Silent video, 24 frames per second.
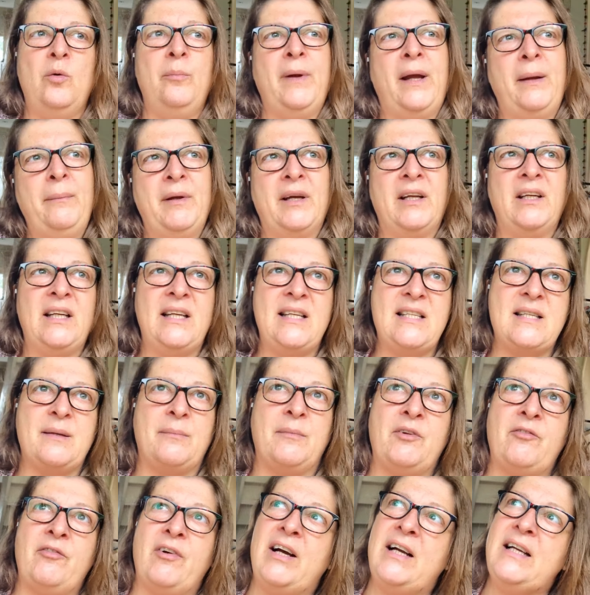Maybe I need some
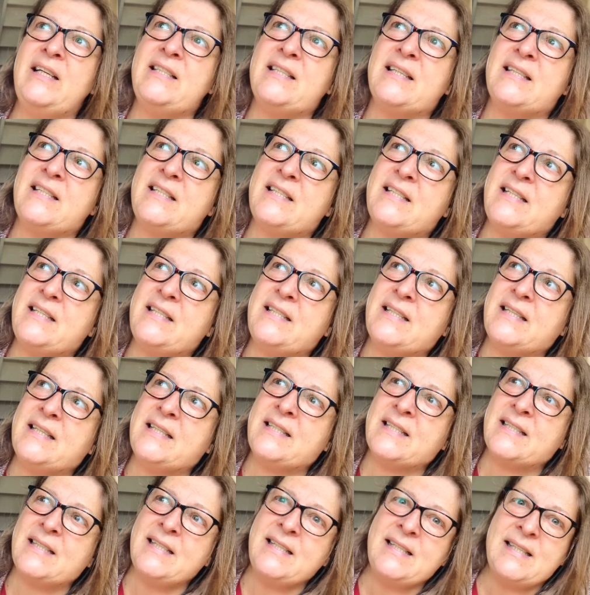advice. And she
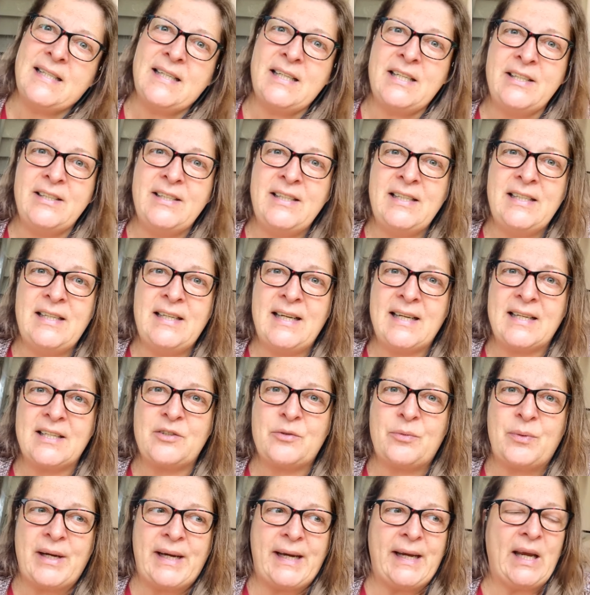says, I think you need an
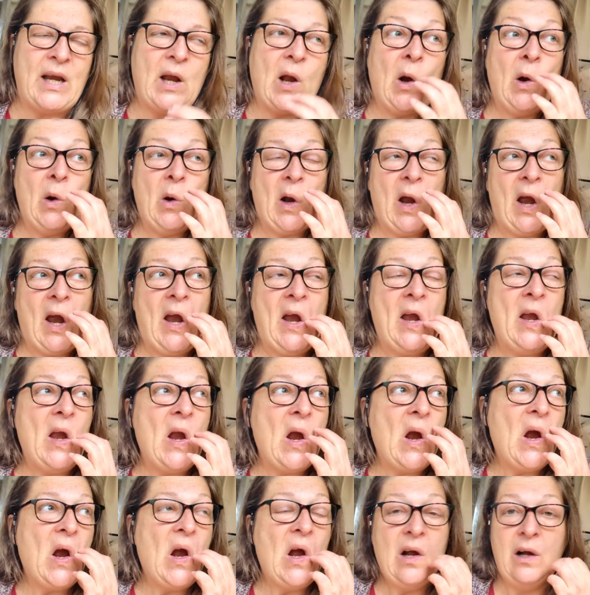x-ray. Okay,
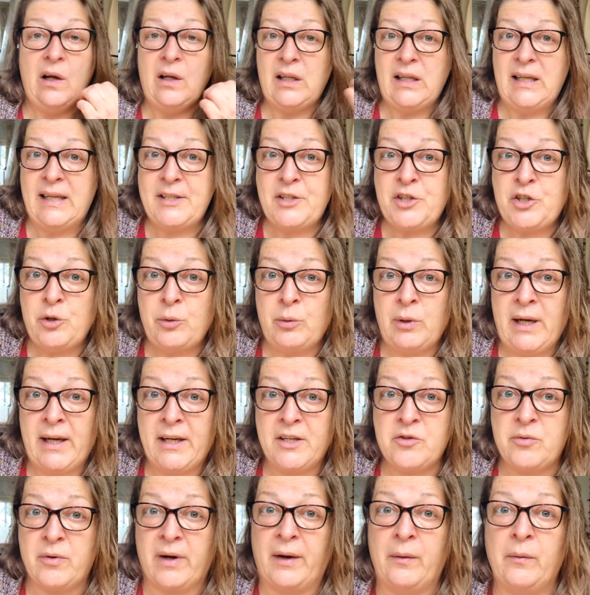let's do an
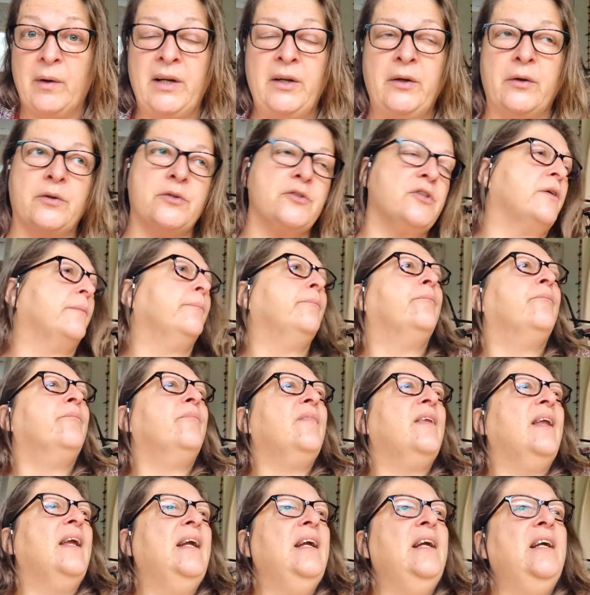x-ray. Why not?
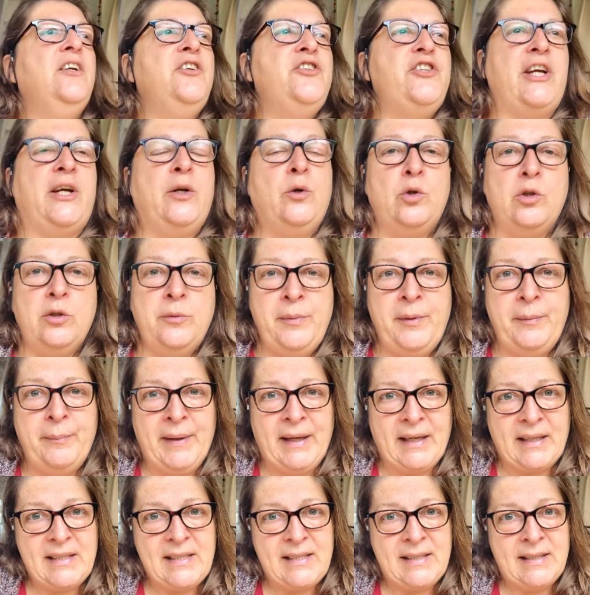She called me
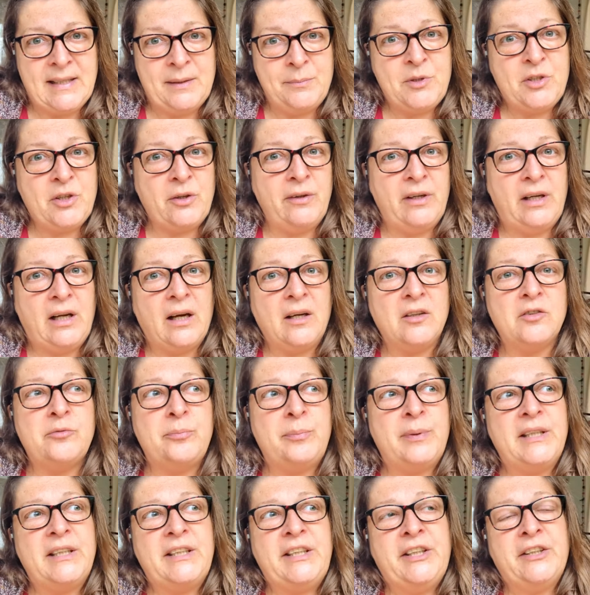Max. She said, I'm sorry, love,
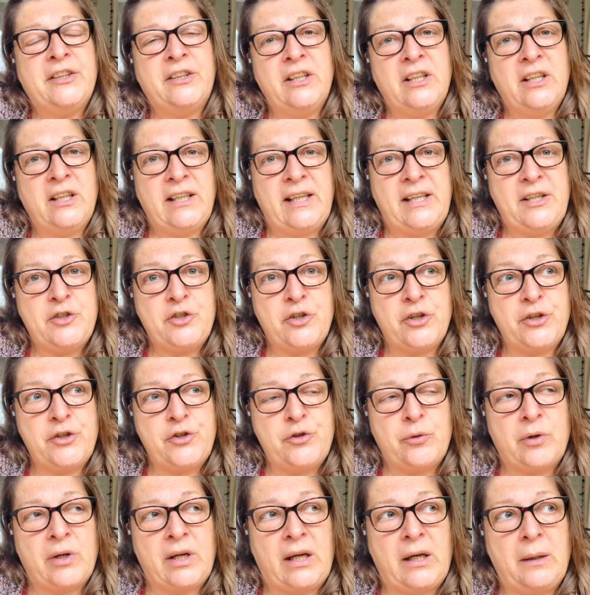but you're going to need
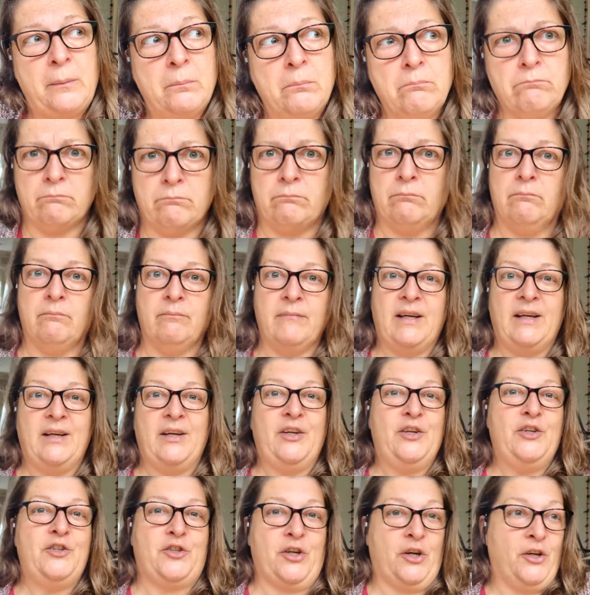surgery.
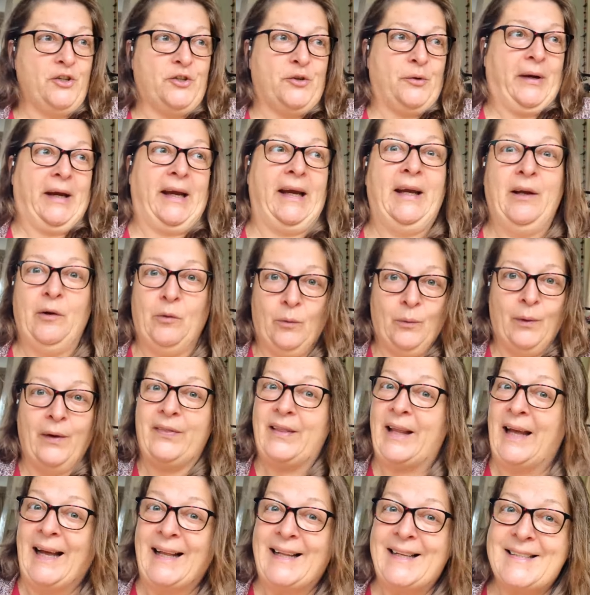Surgery? What
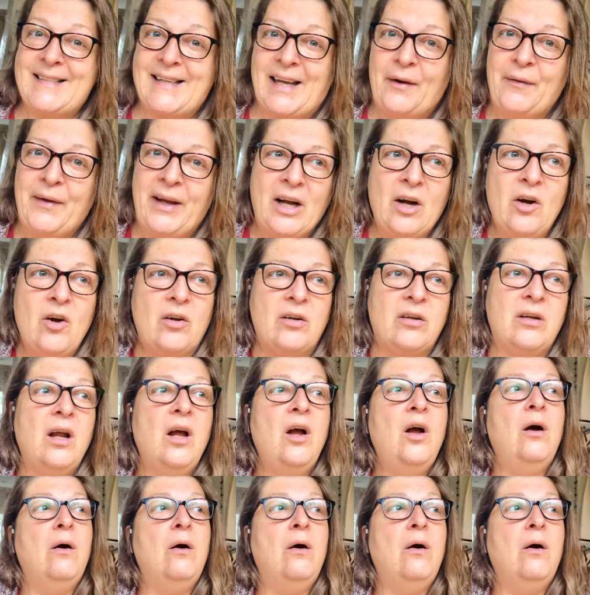the hell is going on?